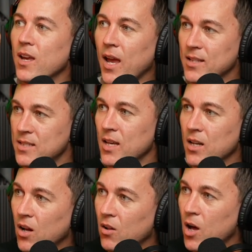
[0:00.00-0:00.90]
and set
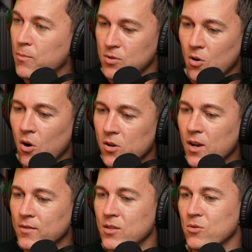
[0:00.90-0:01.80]
it all up so all you
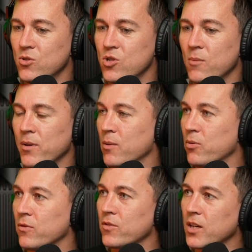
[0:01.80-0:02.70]
have to do is jump in and
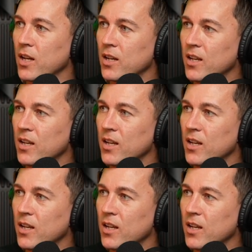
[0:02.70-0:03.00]
proofread it